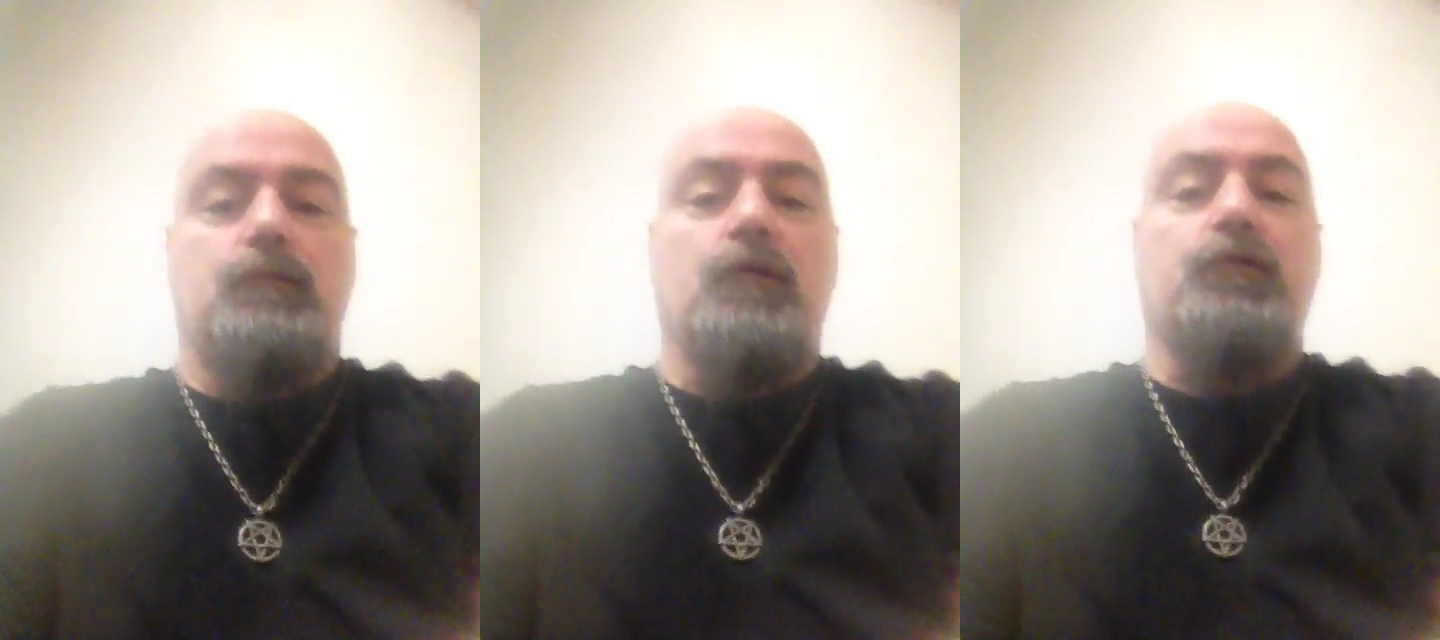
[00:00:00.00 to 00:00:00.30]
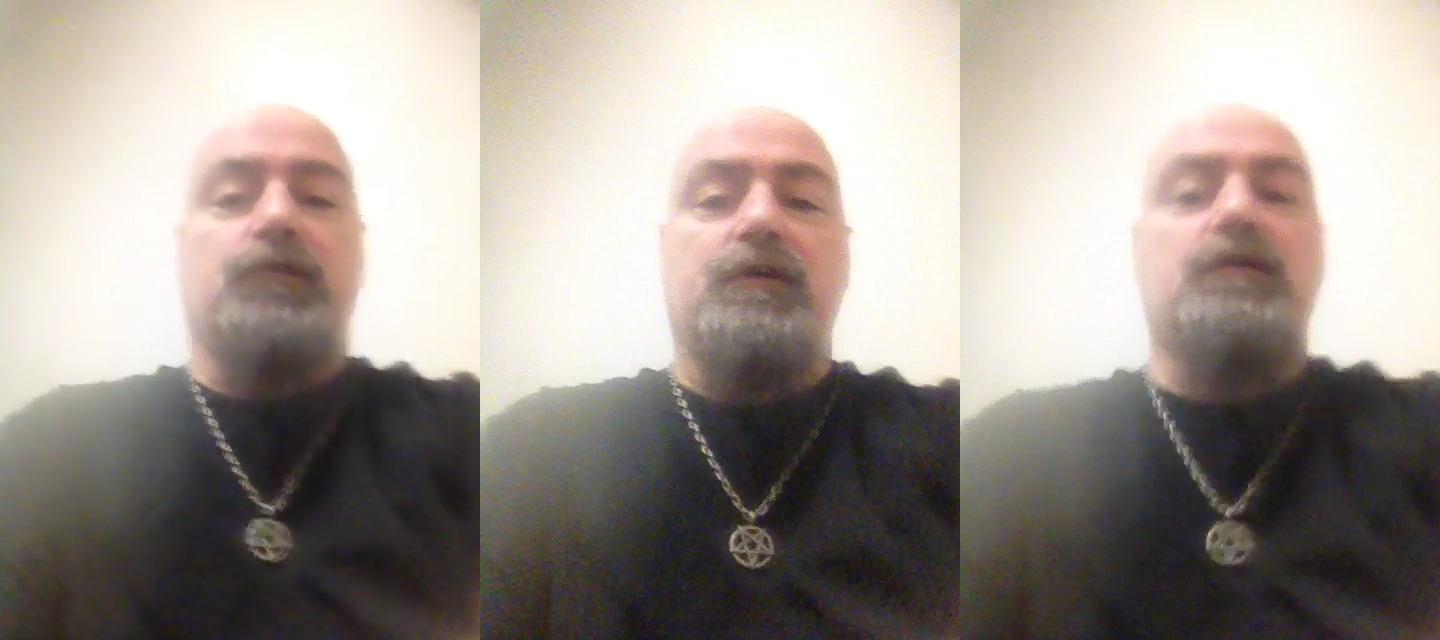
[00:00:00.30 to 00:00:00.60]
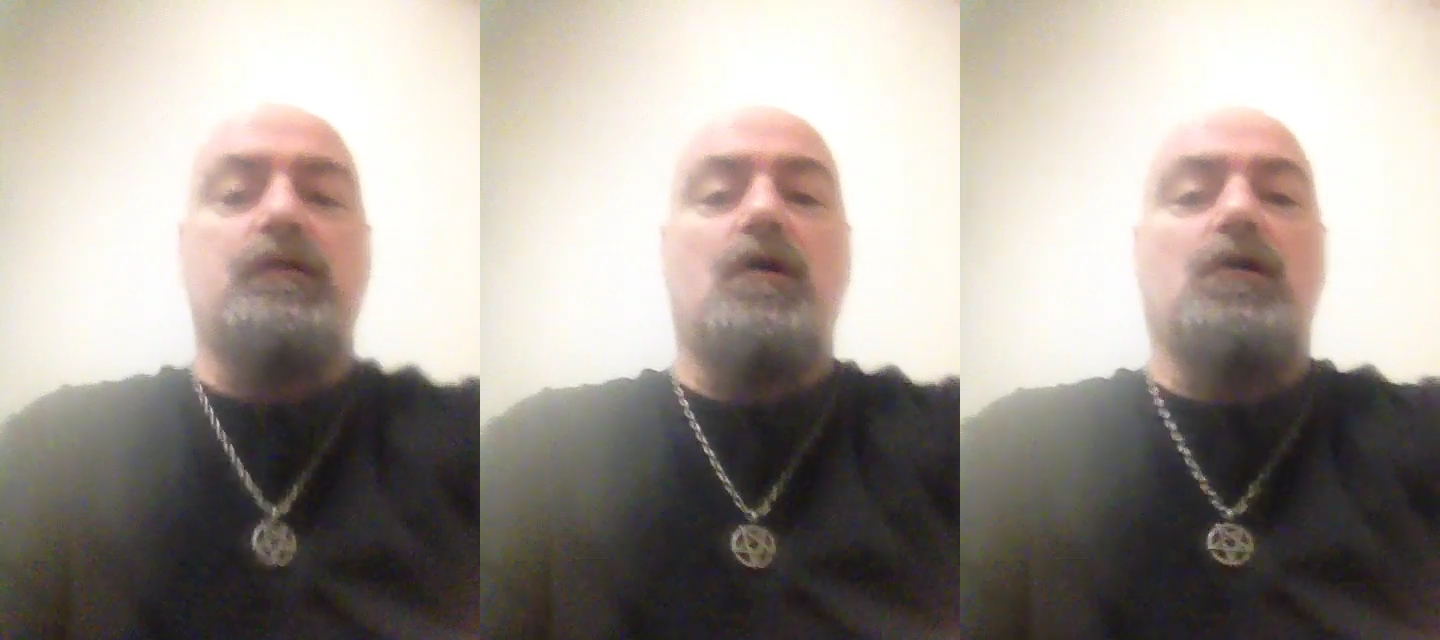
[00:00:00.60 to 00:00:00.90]
There's a
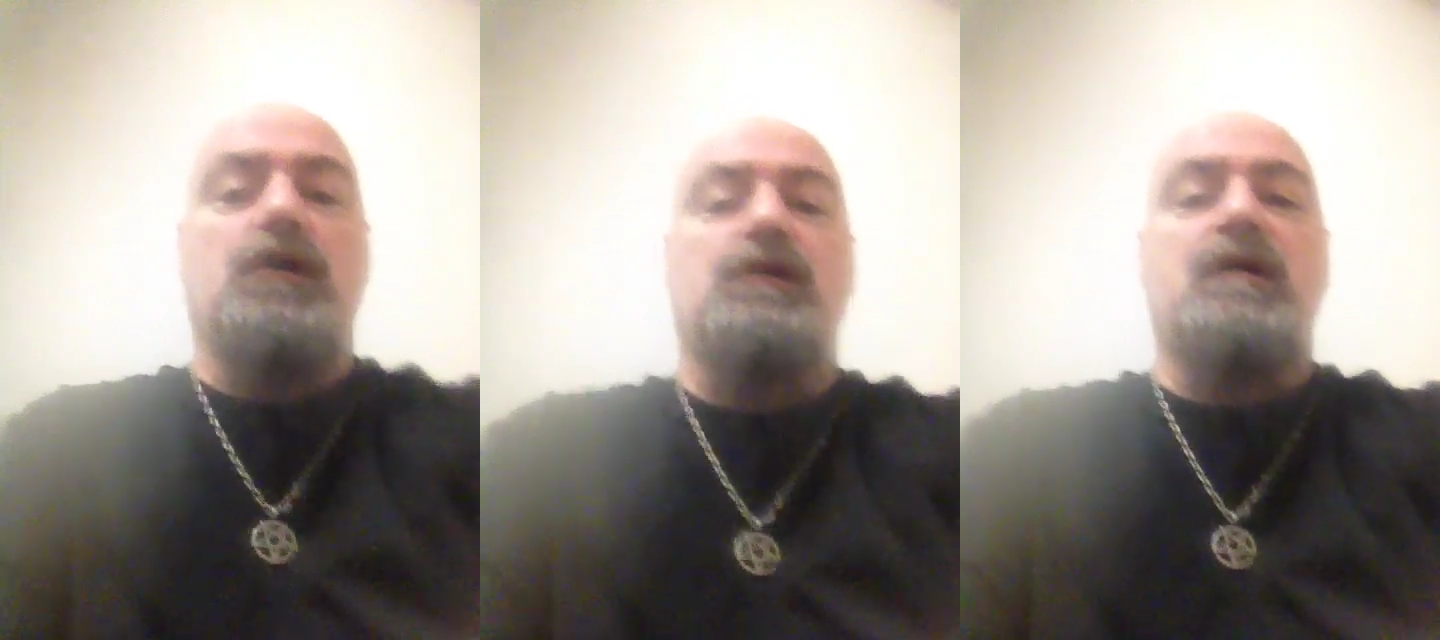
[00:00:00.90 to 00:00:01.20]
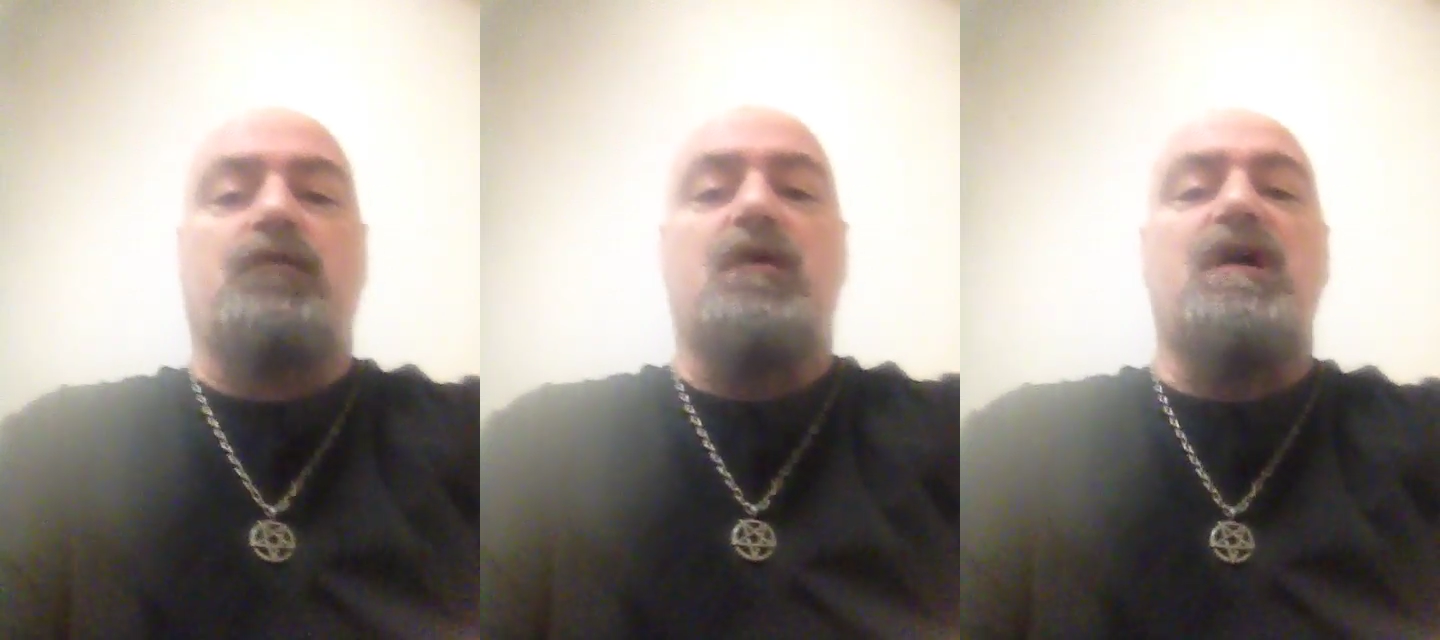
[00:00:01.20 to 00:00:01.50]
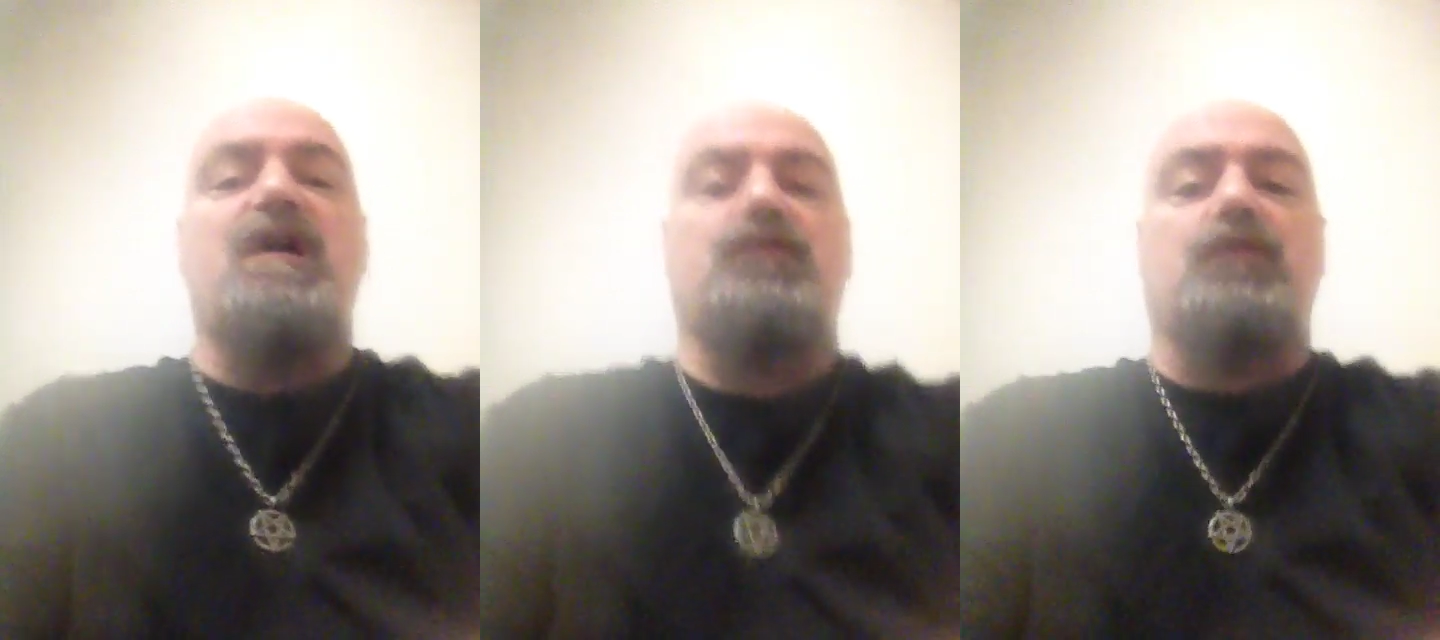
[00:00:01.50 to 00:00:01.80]
thing called getting off your
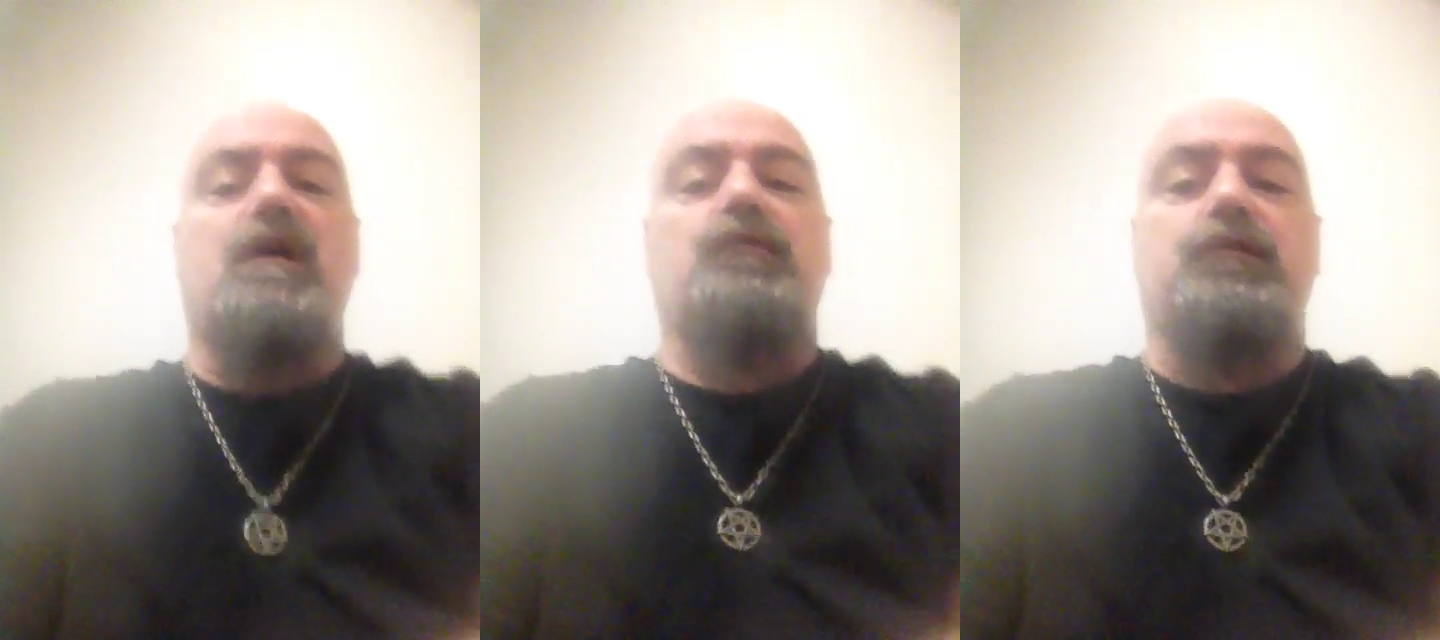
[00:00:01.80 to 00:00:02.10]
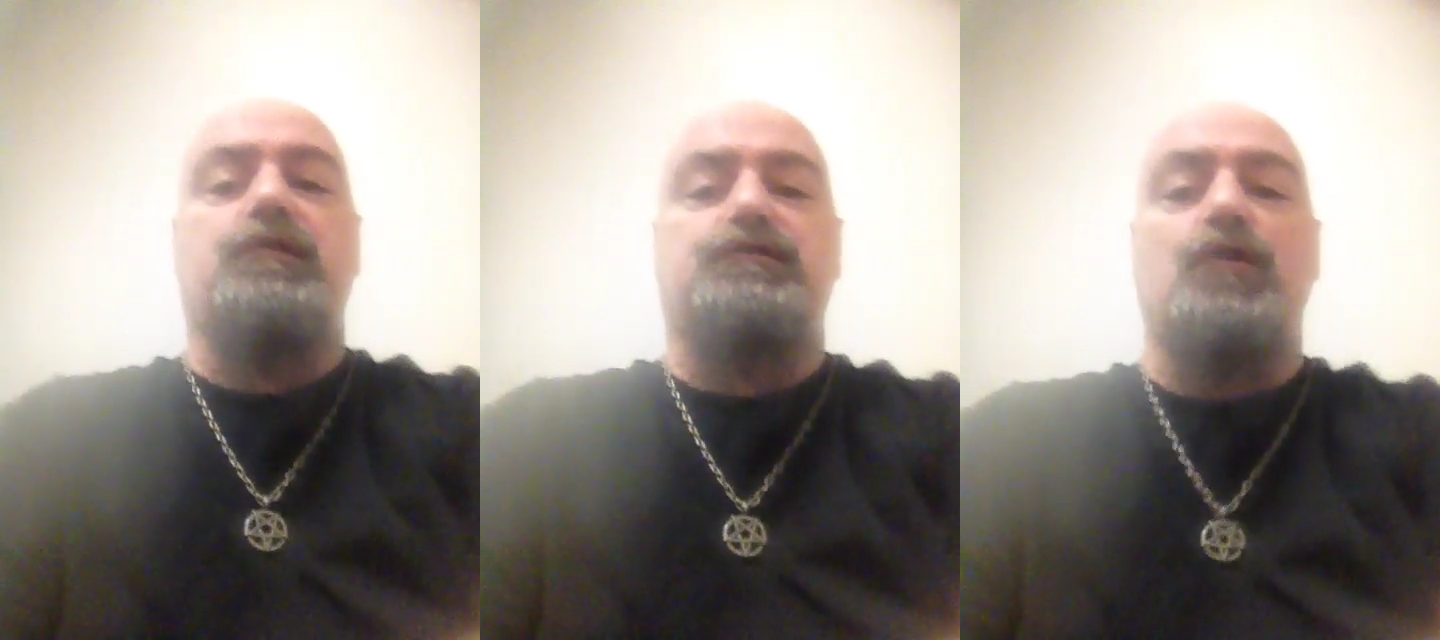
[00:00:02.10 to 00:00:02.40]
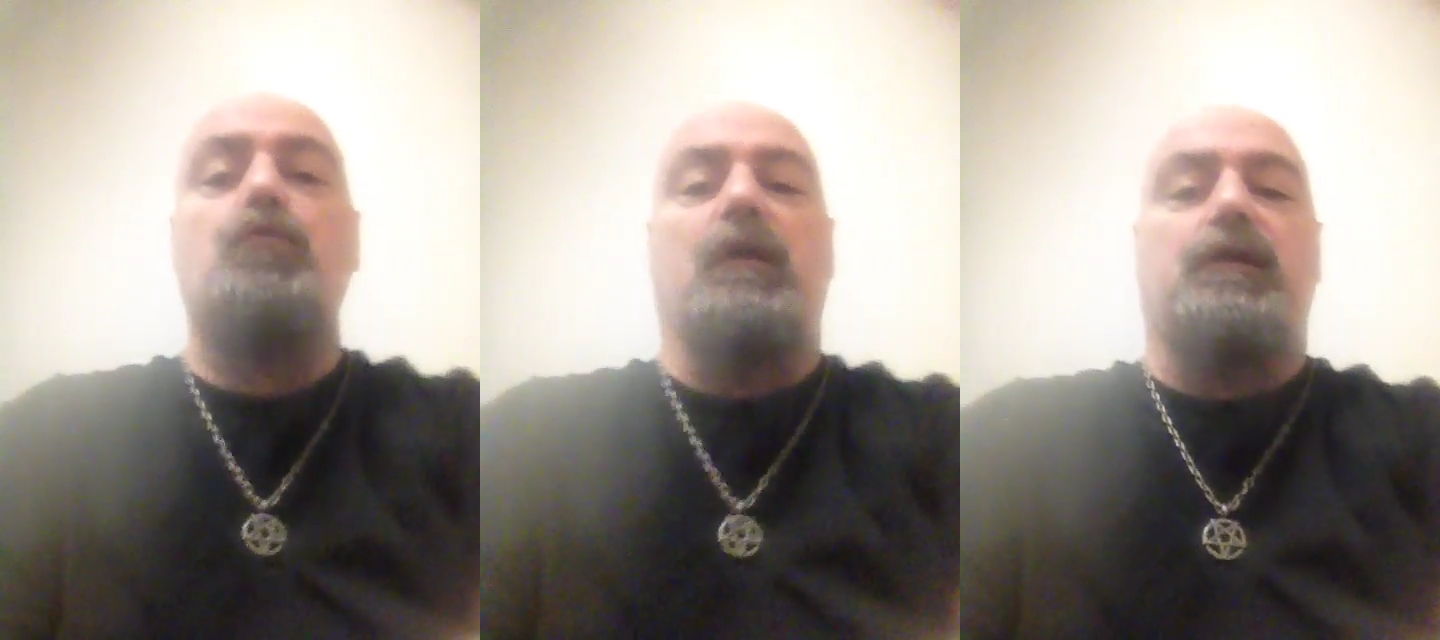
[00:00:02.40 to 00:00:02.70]
ass and actually
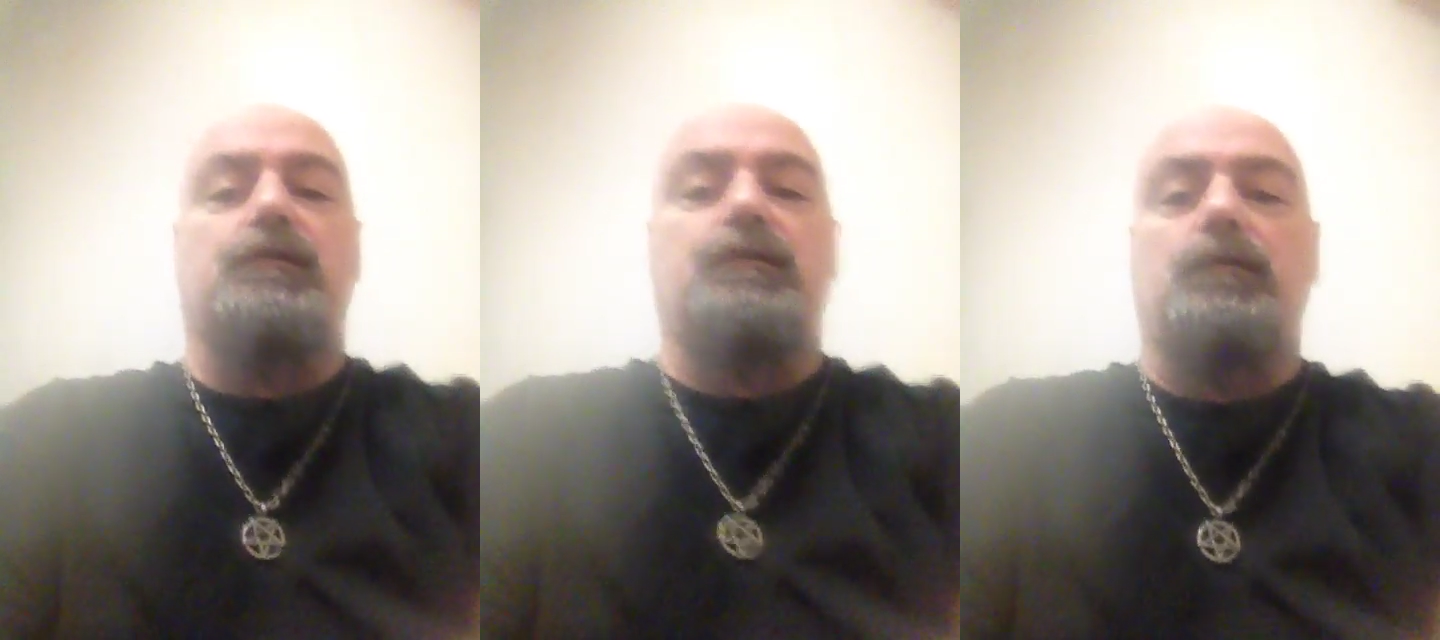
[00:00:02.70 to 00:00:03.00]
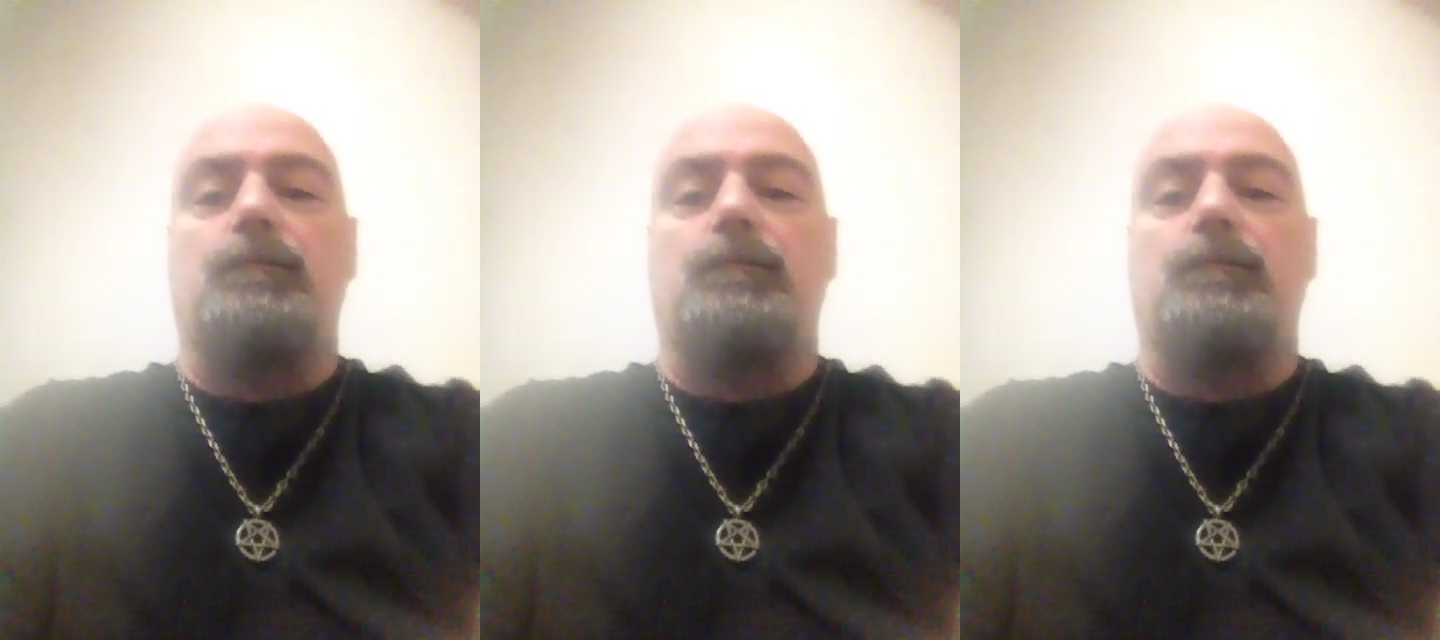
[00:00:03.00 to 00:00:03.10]
doing it.